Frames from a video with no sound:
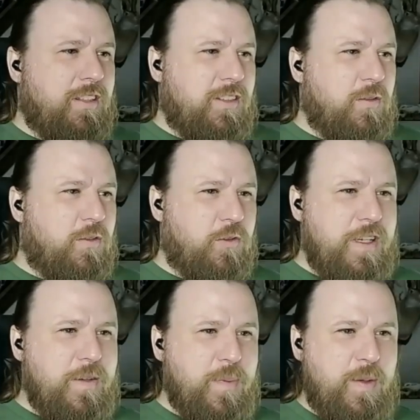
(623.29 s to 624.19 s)
so
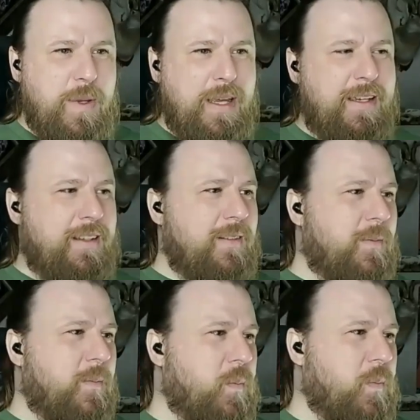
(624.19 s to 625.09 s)
creepy, man?
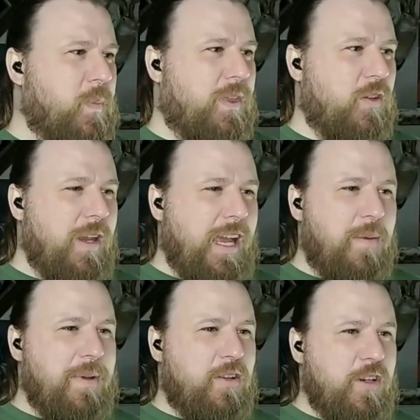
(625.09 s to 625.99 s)
You ain't got to
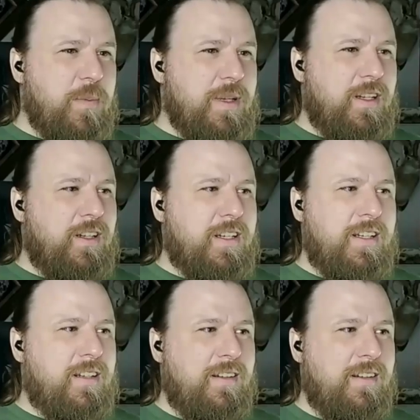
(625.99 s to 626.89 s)
be creepy looking